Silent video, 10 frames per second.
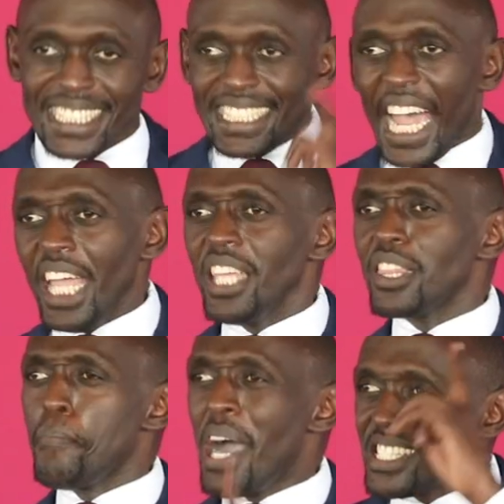
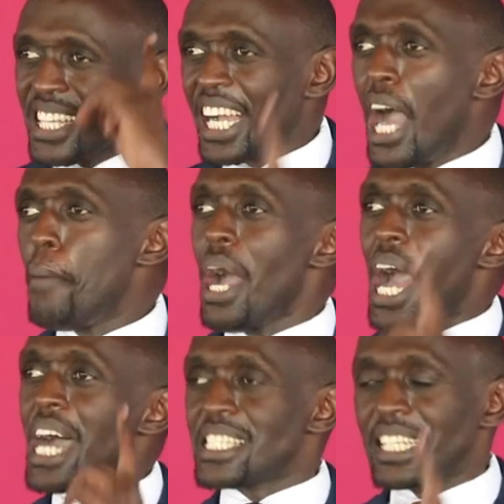Tithe must come
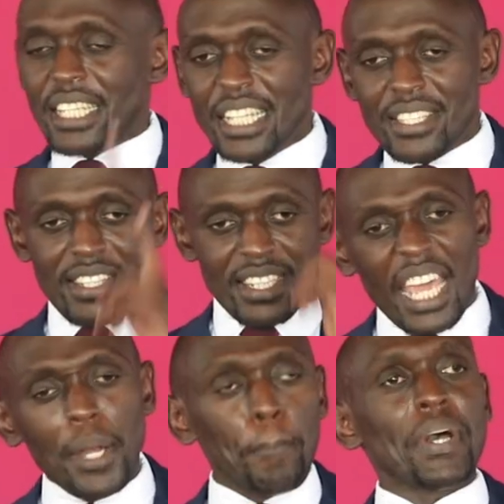as it is,
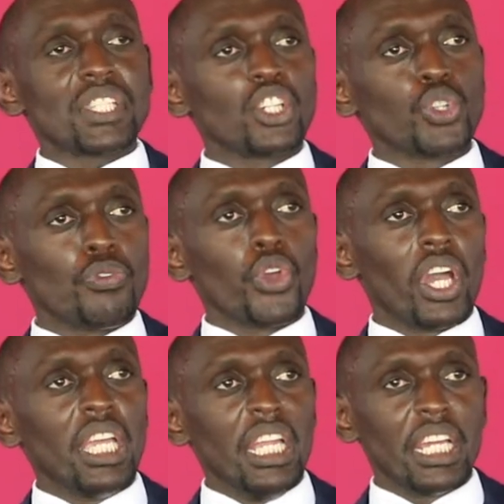10% of
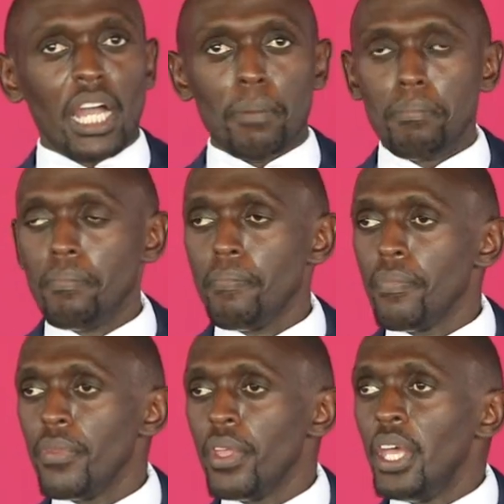your income.
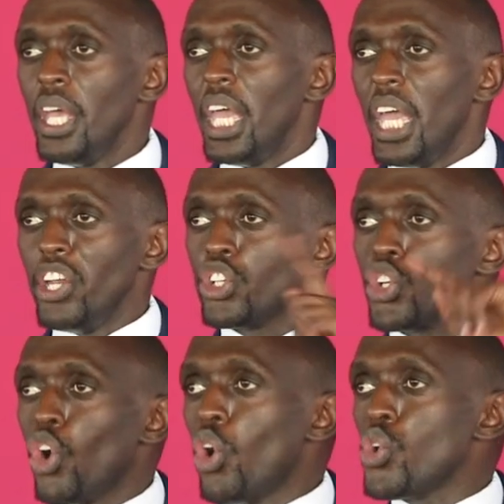And
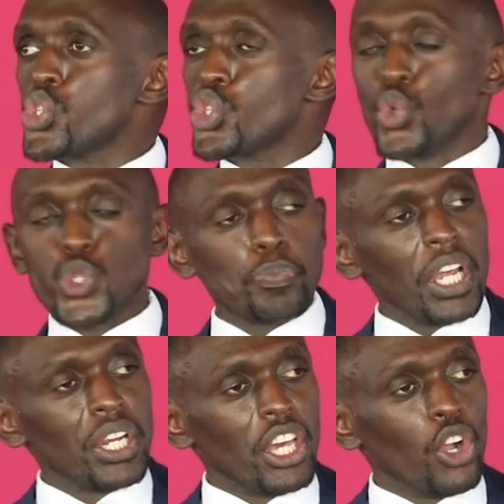it goes to
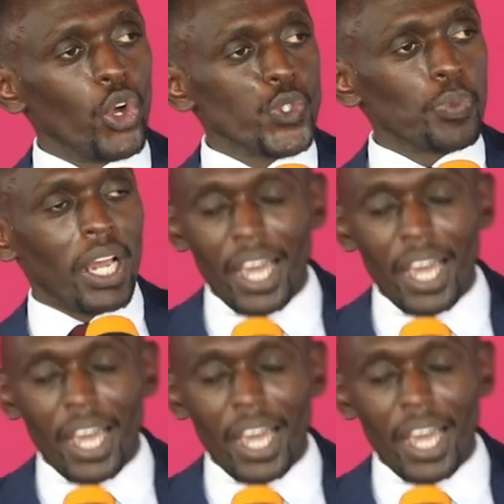spread the gospel.